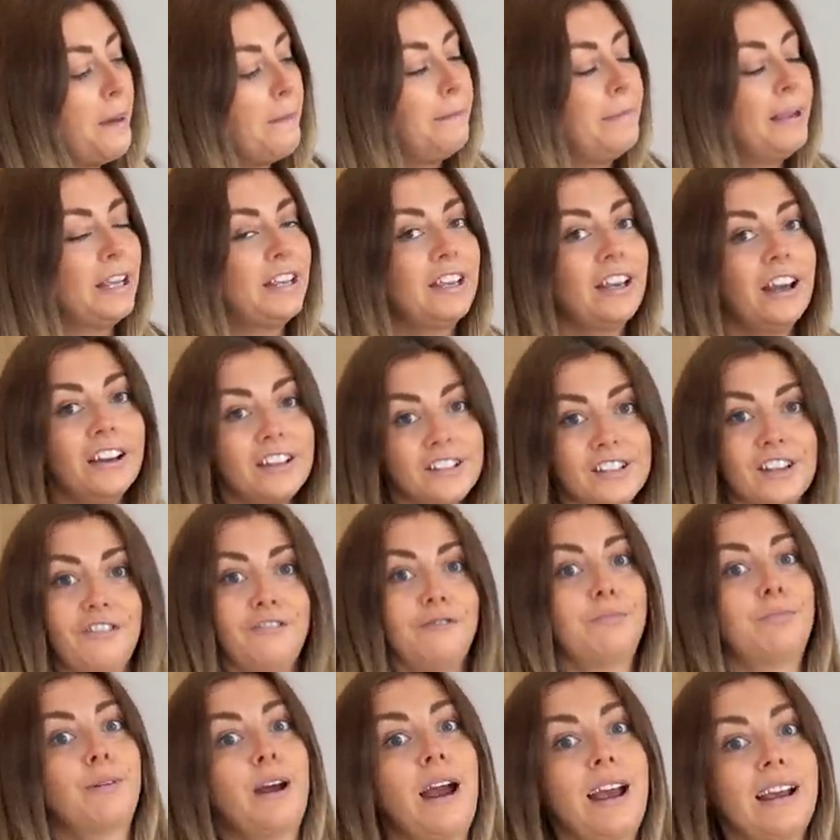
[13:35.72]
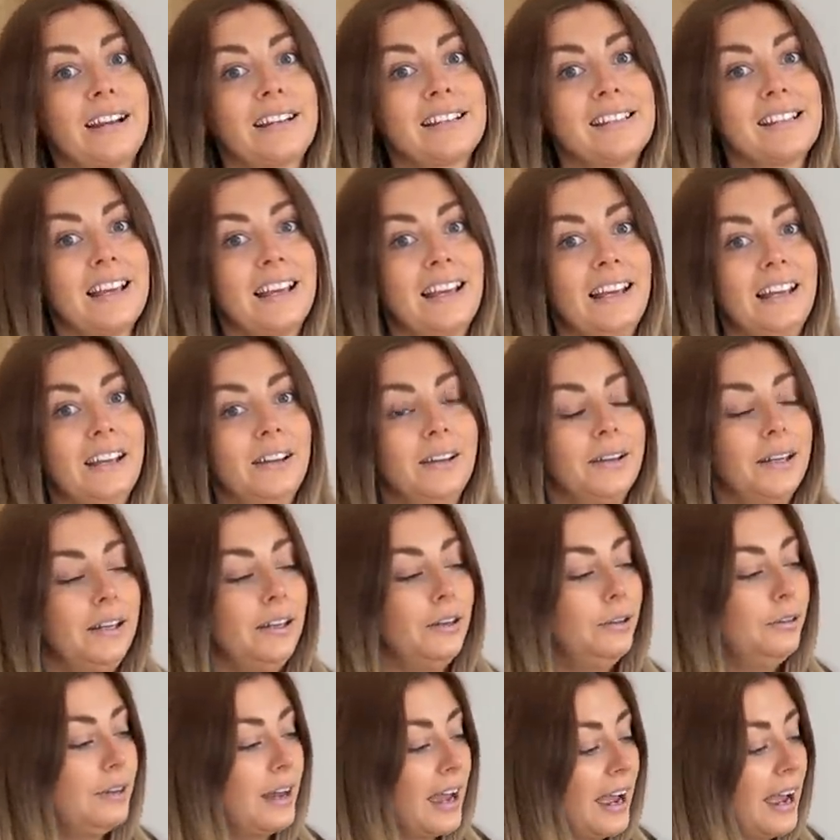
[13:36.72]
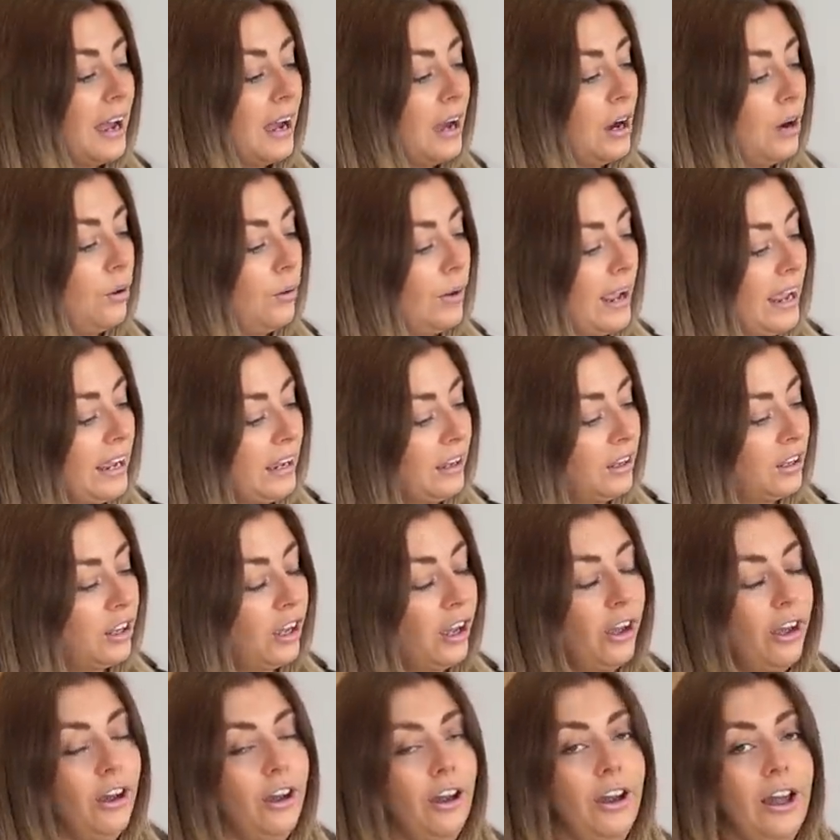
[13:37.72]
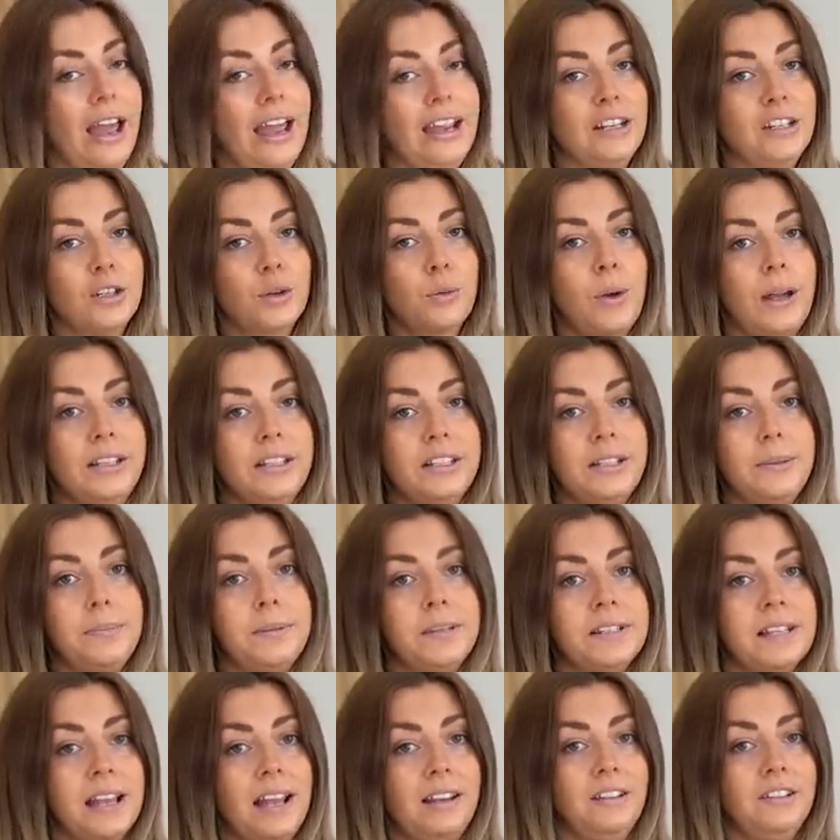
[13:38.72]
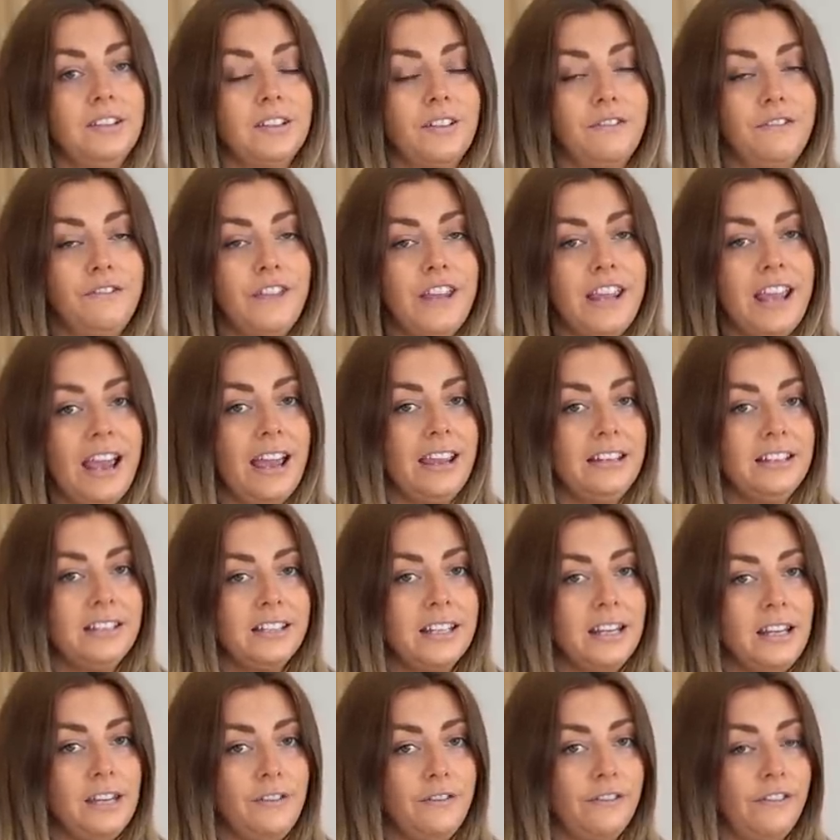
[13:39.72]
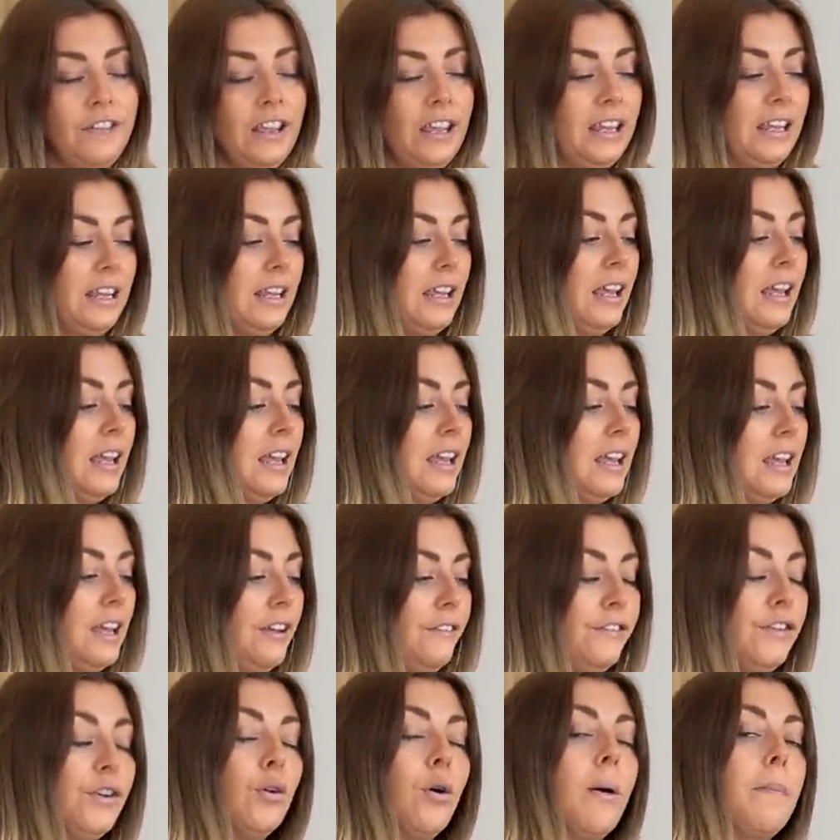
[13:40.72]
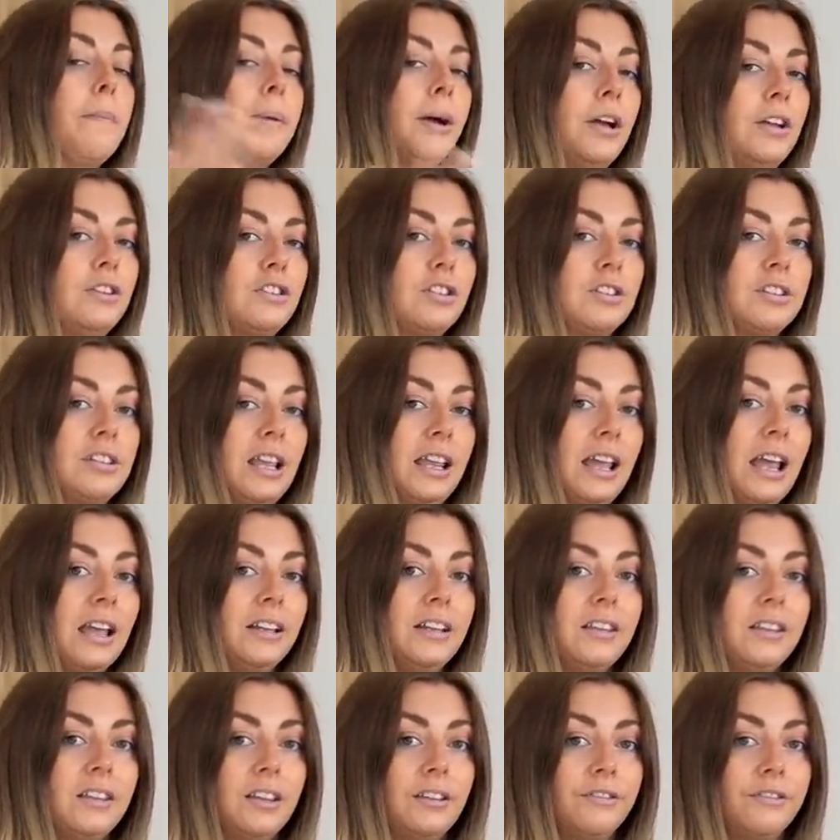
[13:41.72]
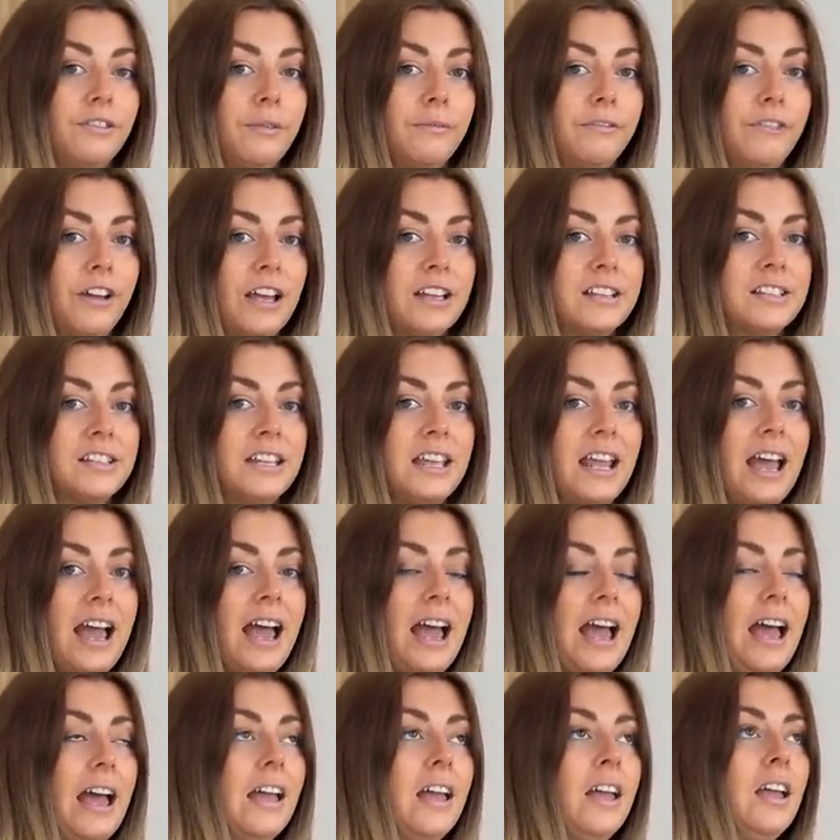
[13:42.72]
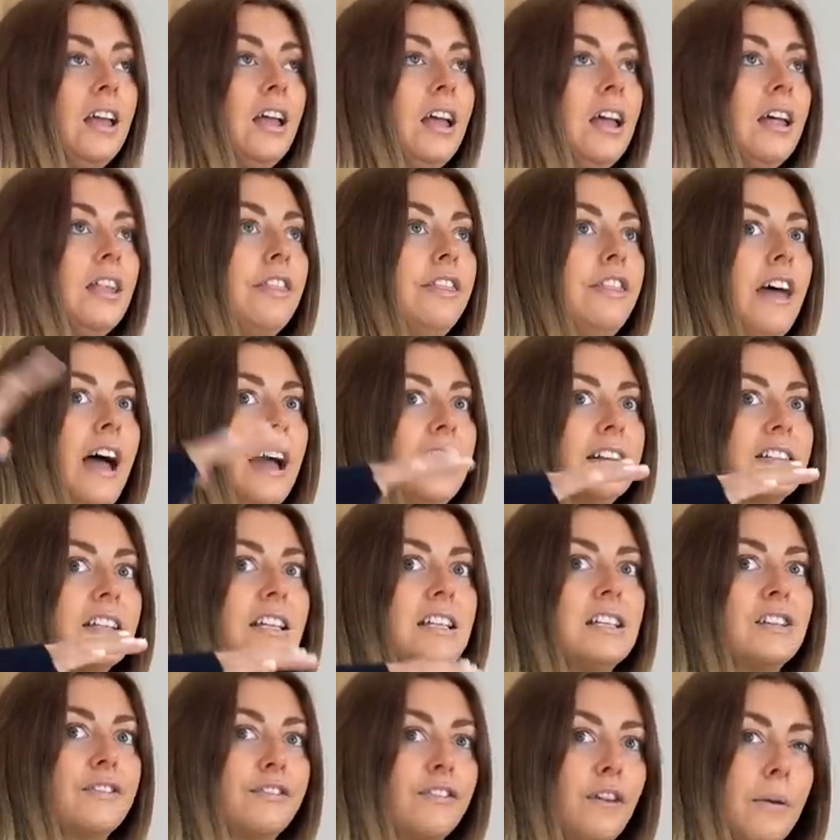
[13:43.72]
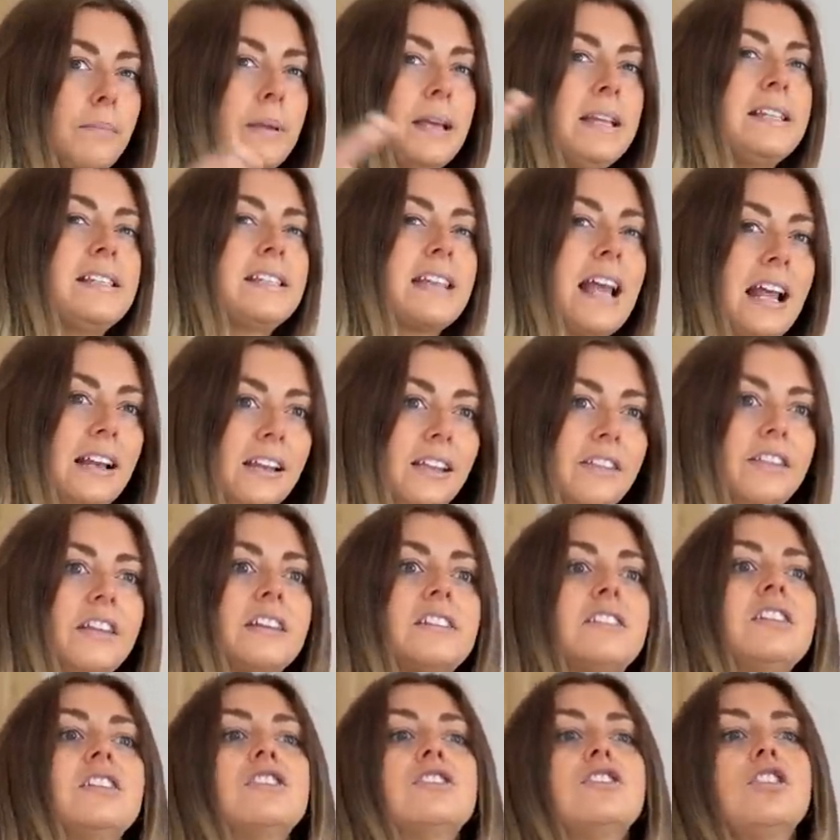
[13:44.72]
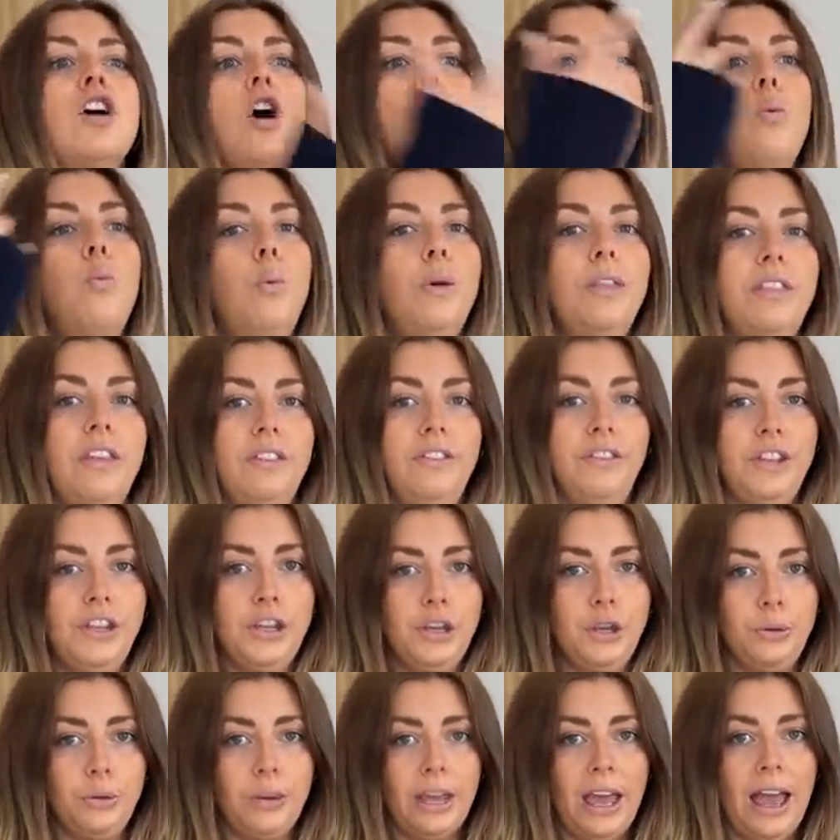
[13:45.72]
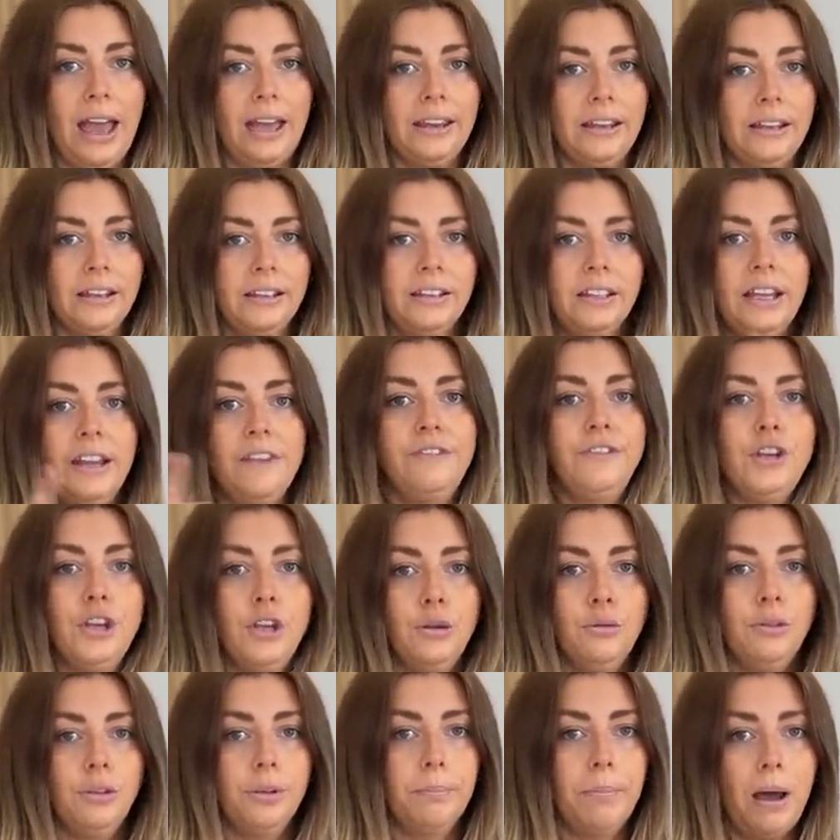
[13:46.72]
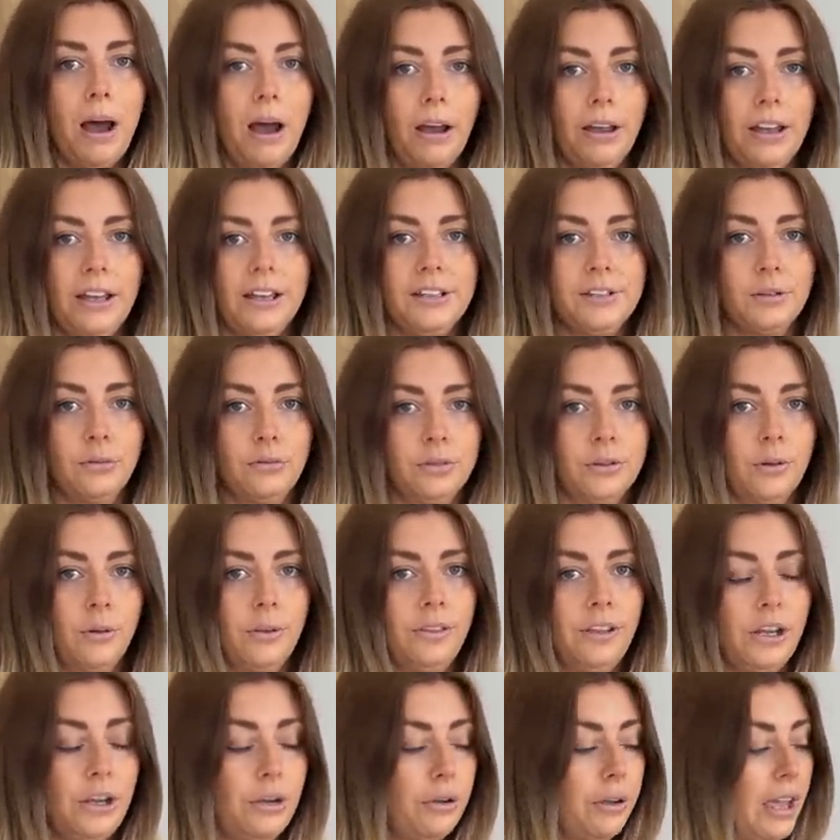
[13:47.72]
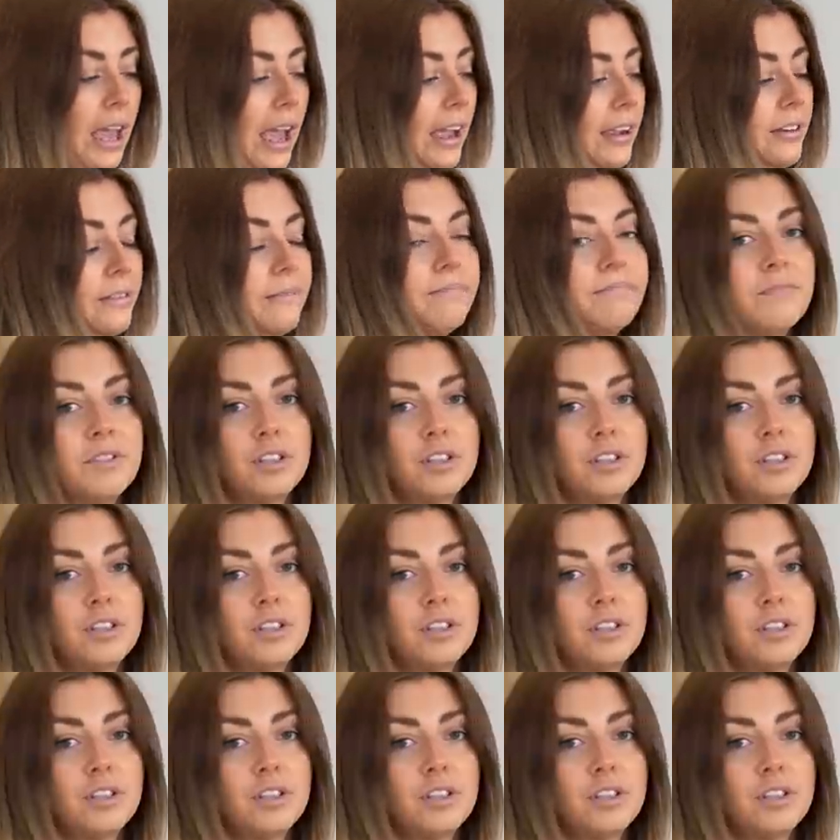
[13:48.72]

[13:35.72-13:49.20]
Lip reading: Because of Brexit, you now incur a 20% VAT fee if you are purchasing anything from Vestiaire that is from a seller that is not within the UK, if you, the buyer, is also in the UK.